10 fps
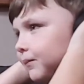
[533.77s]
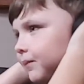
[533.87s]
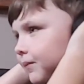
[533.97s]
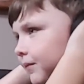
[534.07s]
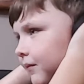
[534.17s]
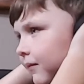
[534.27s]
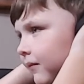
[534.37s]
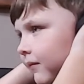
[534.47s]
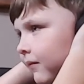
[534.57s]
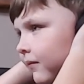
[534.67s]
My
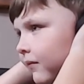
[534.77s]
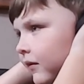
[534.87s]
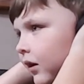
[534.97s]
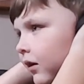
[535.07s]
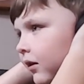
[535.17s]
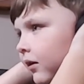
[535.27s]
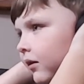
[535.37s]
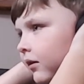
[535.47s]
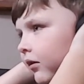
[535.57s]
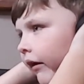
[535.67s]
dog has
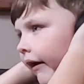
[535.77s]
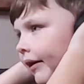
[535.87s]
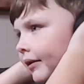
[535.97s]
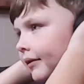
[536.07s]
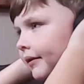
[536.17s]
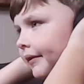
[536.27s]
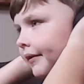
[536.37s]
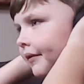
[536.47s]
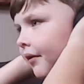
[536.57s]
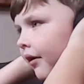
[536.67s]
no tail,
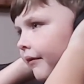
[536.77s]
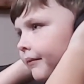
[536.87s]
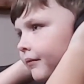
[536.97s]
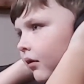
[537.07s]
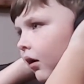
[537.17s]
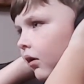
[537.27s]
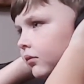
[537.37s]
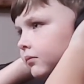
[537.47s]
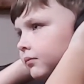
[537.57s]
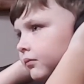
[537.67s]
5
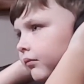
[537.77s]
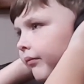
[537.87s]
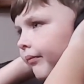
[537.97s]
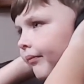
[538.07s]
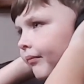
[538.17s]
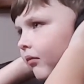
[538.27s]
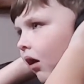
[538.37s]
legs.